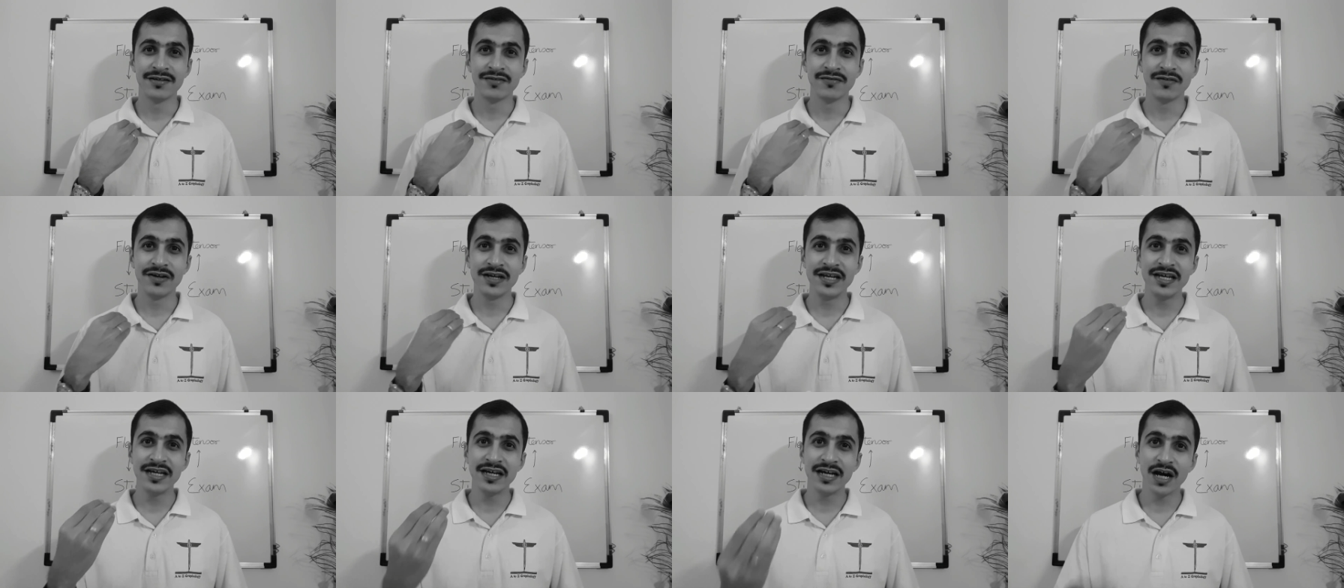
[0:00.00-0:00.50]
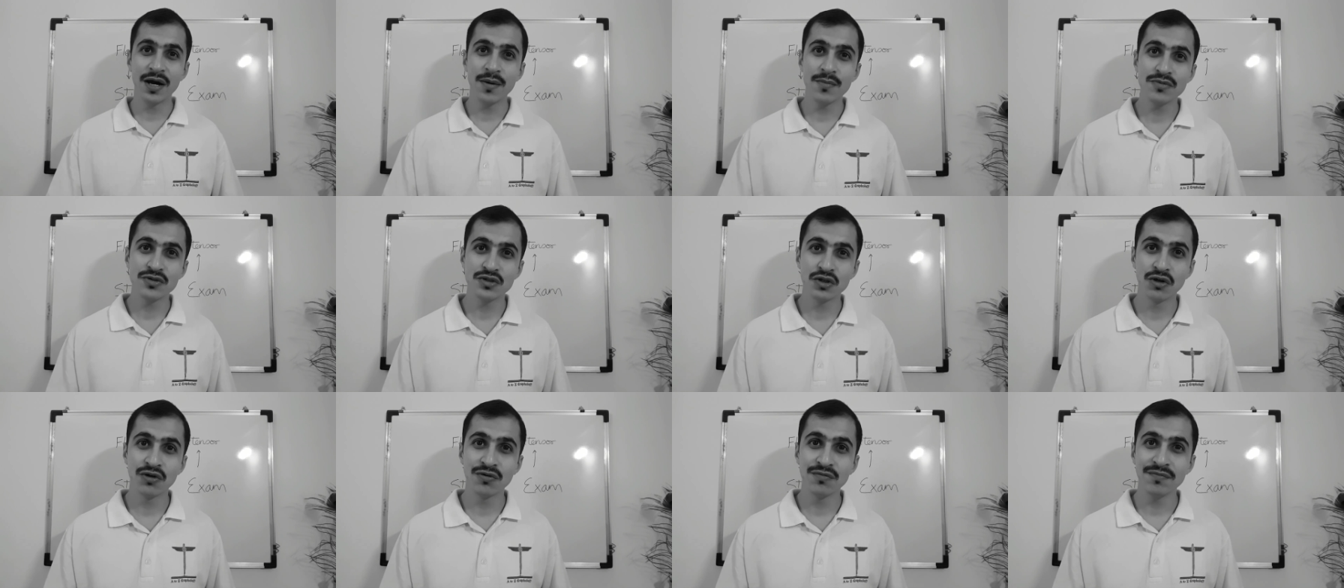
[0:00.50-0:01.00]
When he
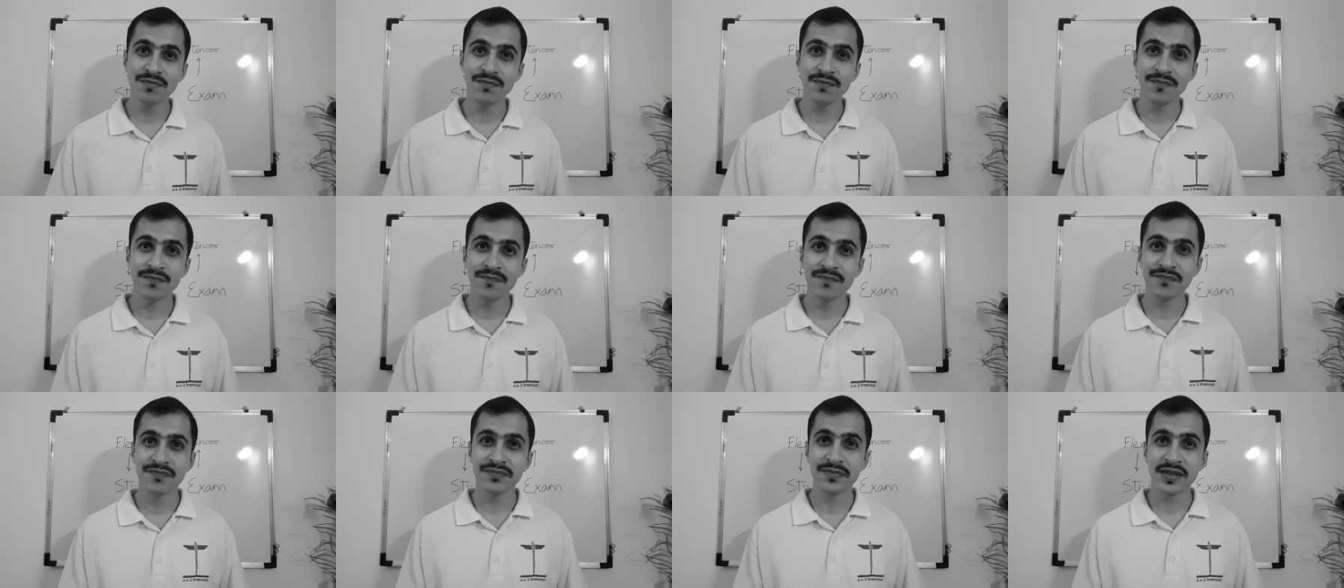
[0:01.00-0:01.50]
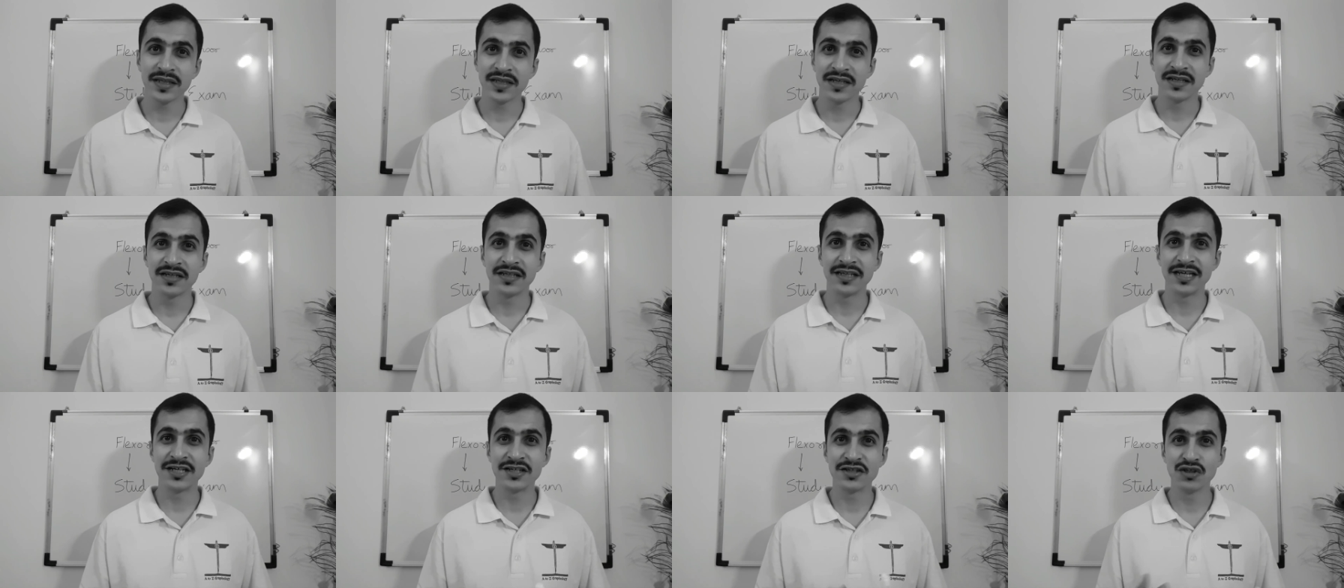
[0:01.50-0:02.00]
comes home,
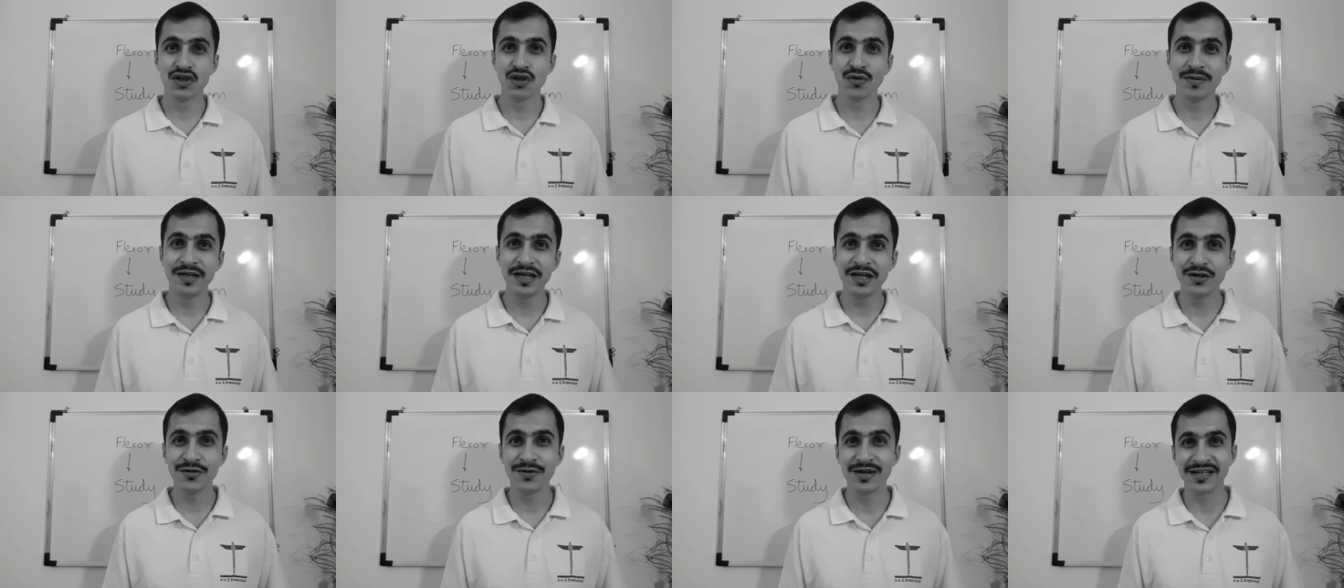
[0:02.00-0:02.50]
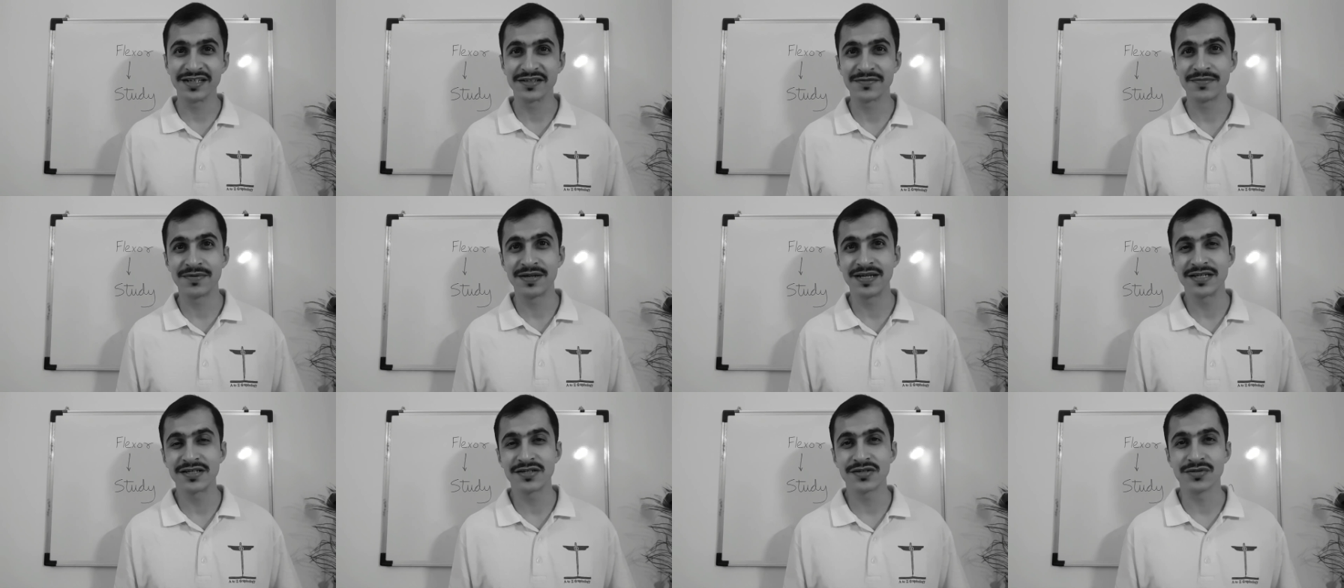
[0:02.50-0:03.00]
there is nobody to
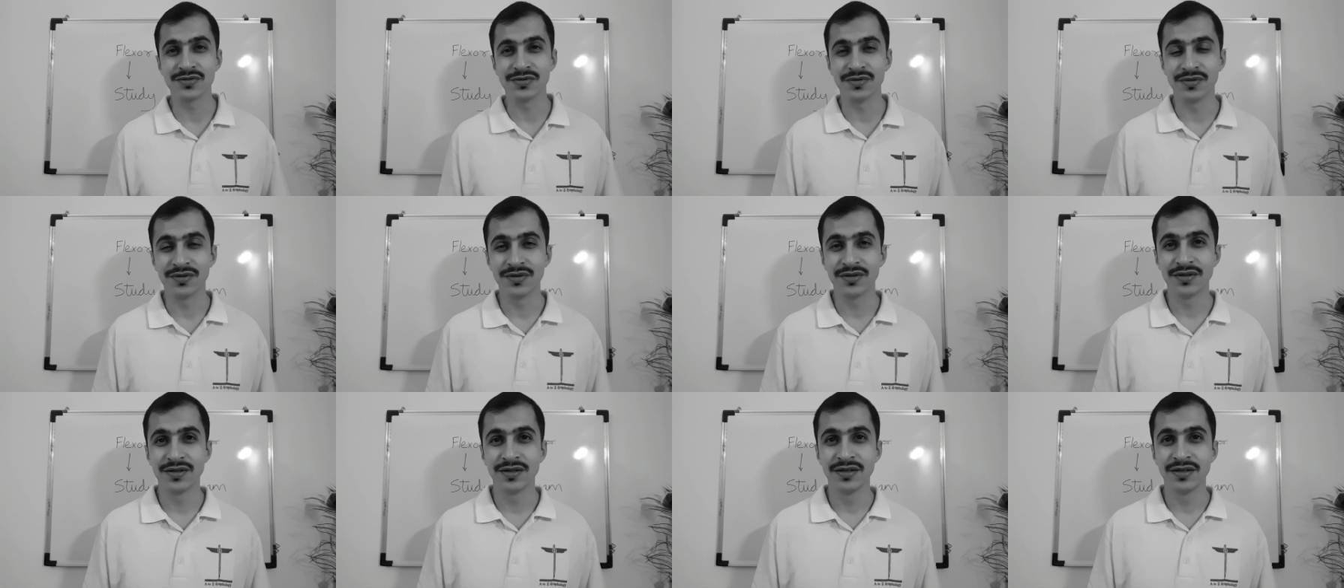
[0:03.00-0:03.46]
express to.